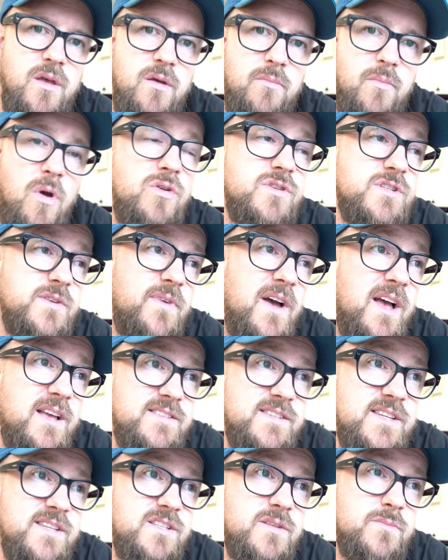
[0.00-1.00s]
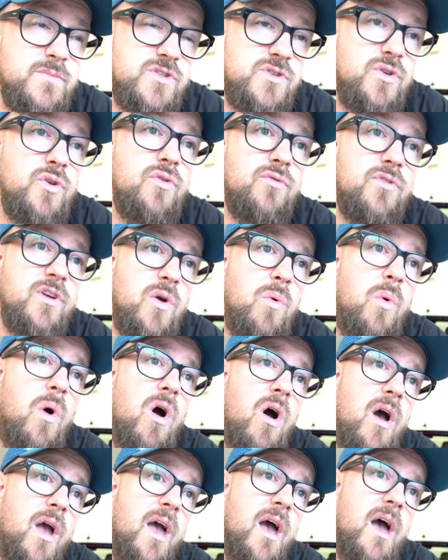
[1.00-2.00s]
Most of our systems do
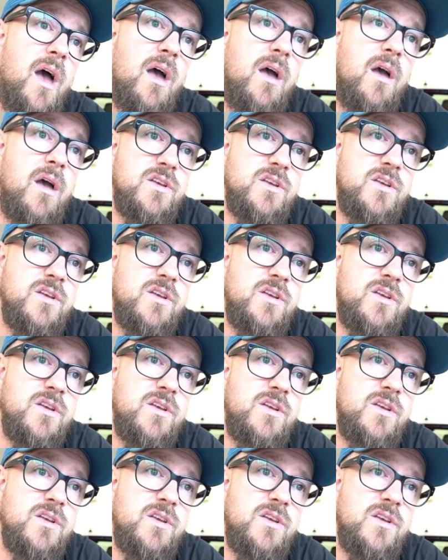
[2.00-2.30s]
require